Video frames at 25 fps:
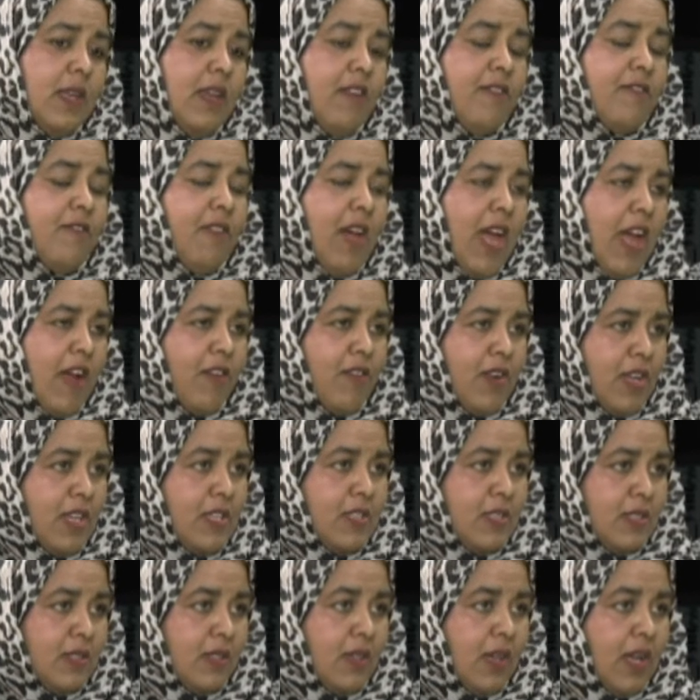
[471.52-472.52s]

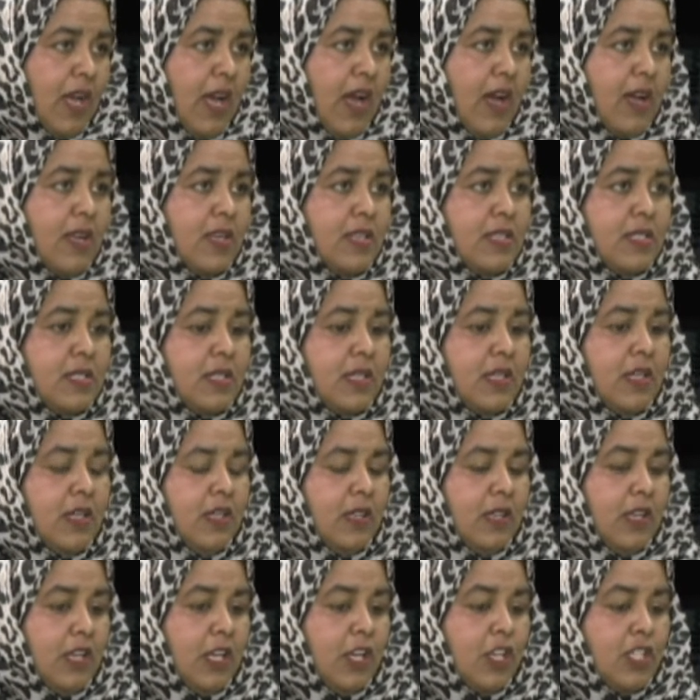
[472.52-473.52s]
varies, and
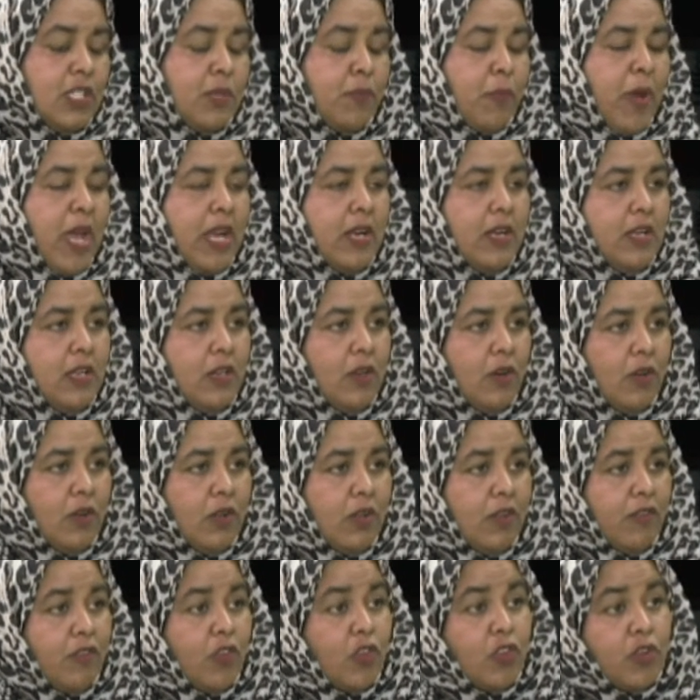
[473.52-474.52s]
you know, depending on the
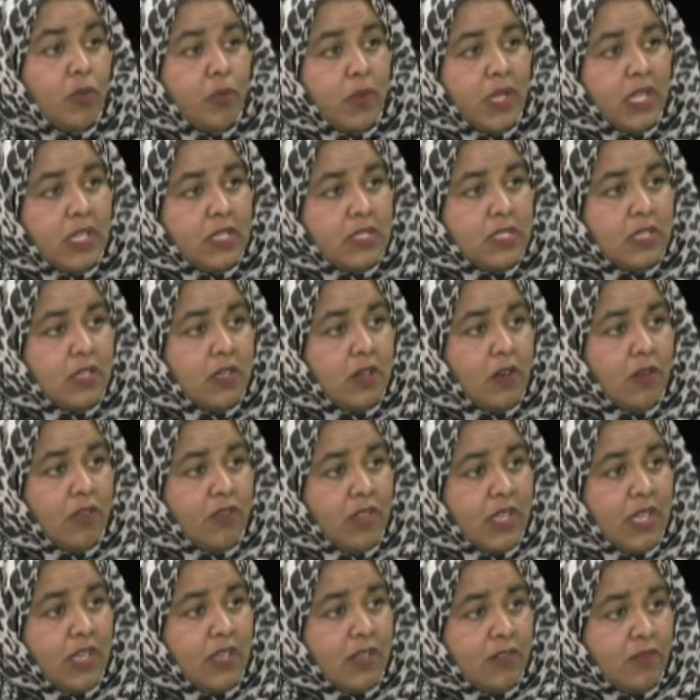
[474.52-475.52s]
vulnerability of the
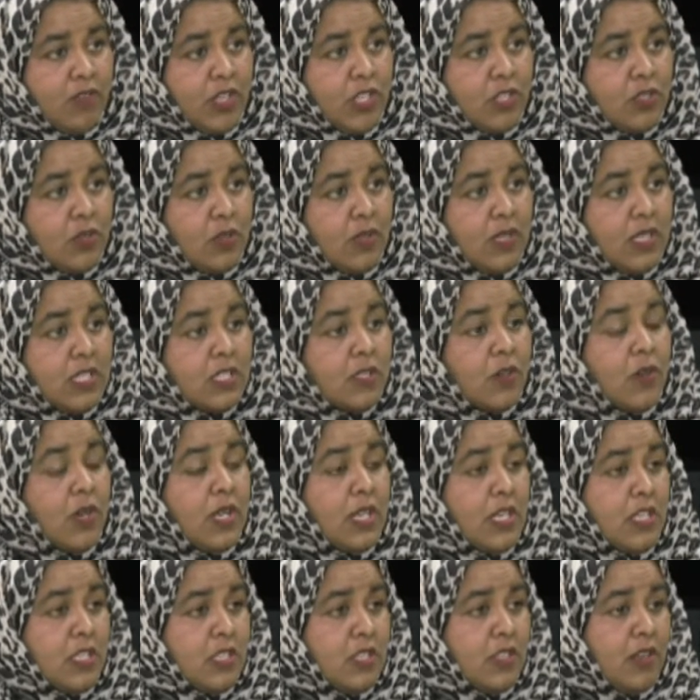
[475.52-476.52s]
individual that's going
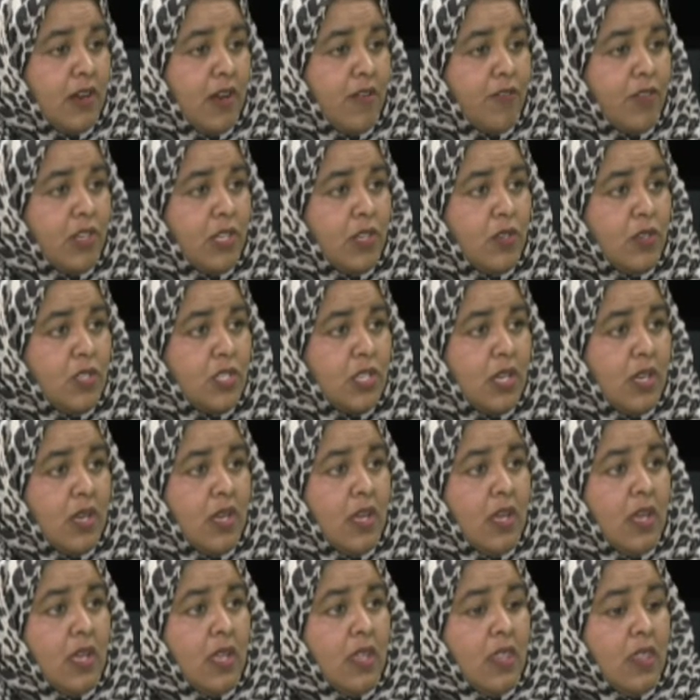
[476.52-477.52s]
into the refuge,
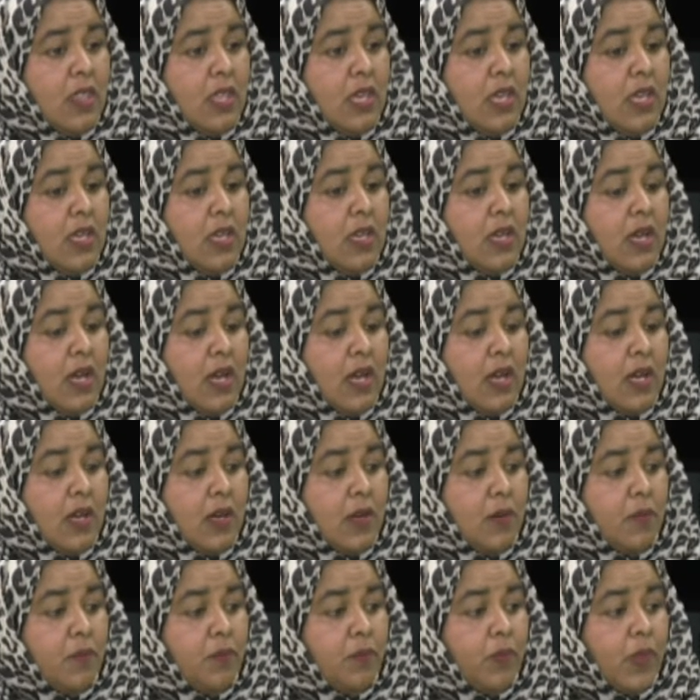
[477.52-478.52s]
the
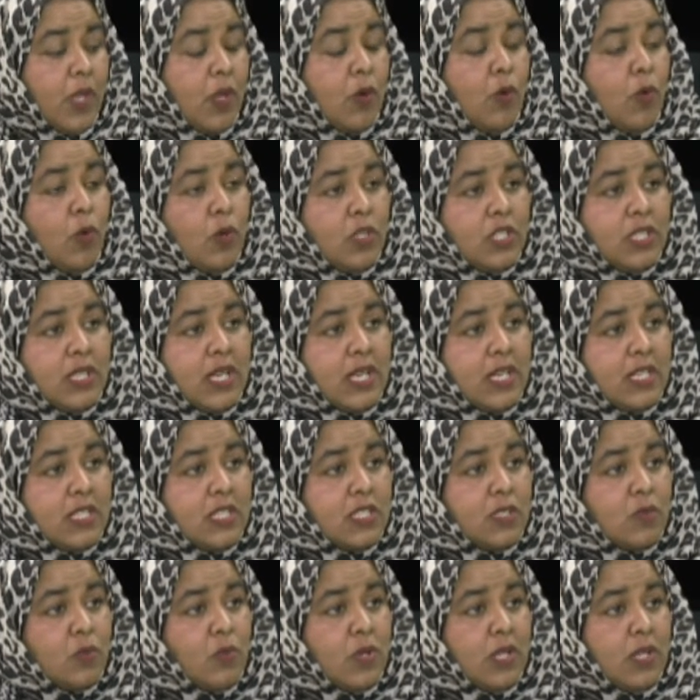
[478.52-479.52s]
coordinators
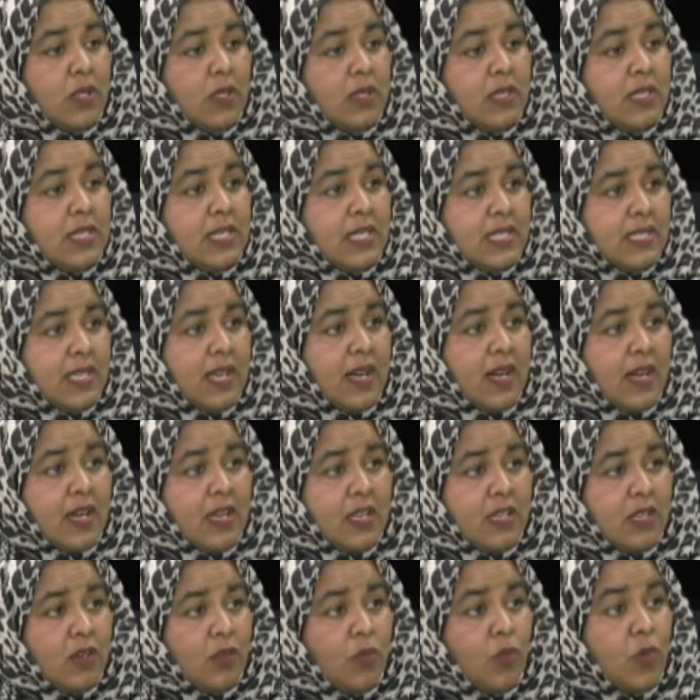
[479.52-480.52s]
will decide
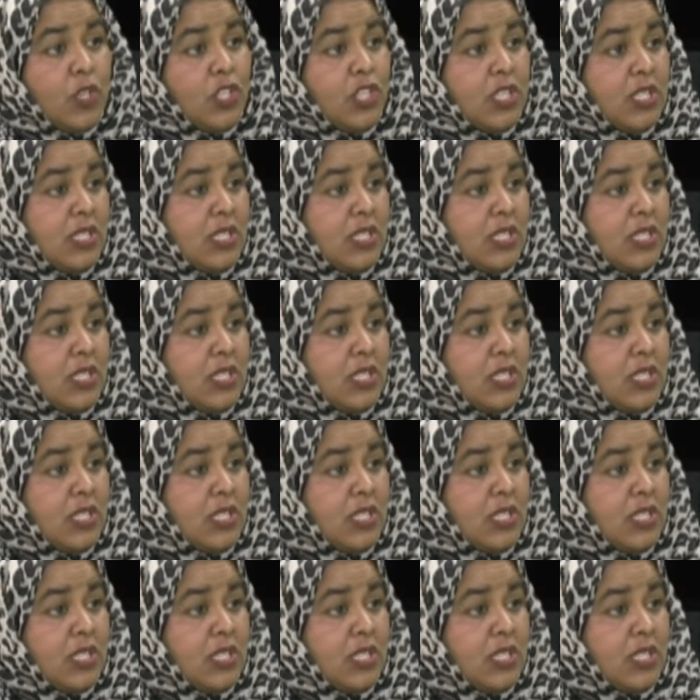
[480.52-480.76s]
which is the